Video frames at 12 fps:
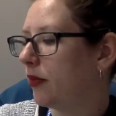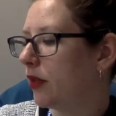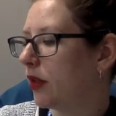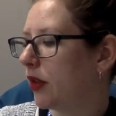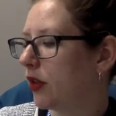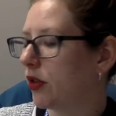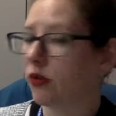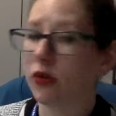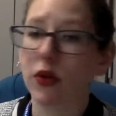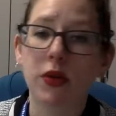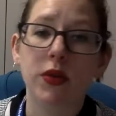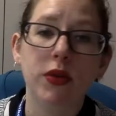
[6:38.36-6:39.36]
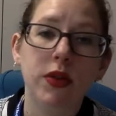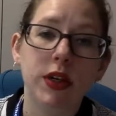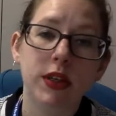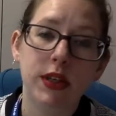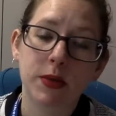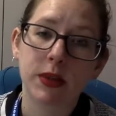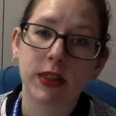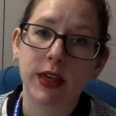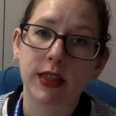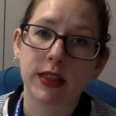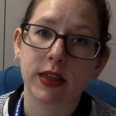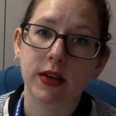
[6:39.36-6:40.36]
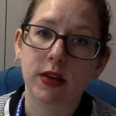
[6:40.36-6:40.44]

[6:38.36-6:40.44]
So I'll just go through your table settings